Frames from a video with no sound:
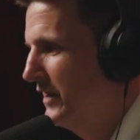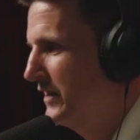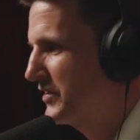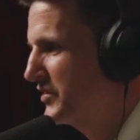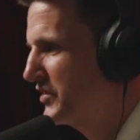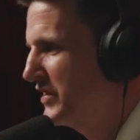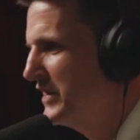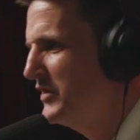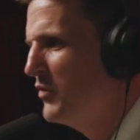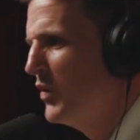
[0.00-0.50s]

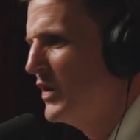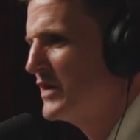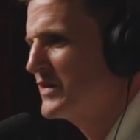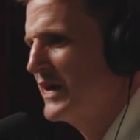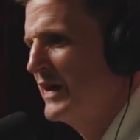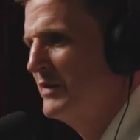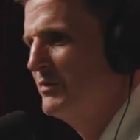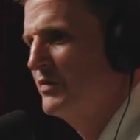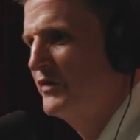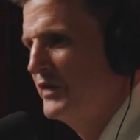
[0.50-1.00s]
see what
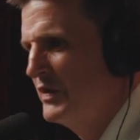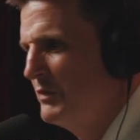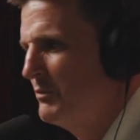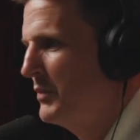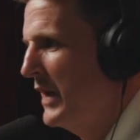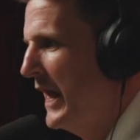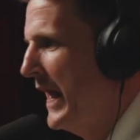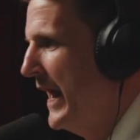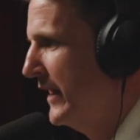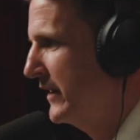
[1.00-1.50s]
type of
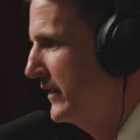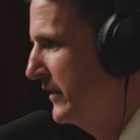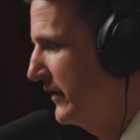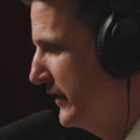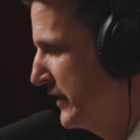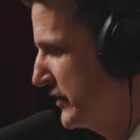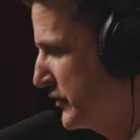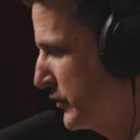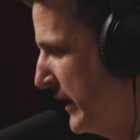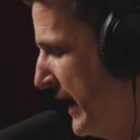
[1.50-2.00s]
impact
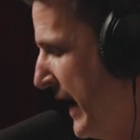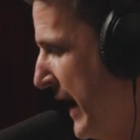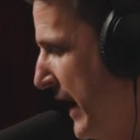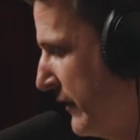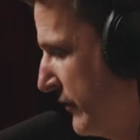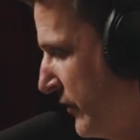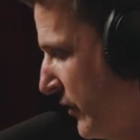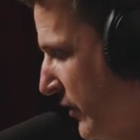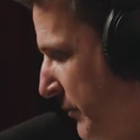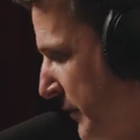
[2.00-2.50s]
this would
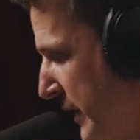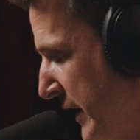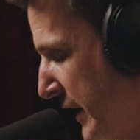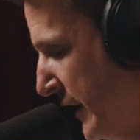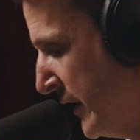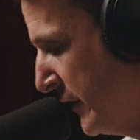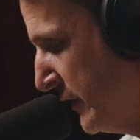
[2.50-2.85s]
have on me?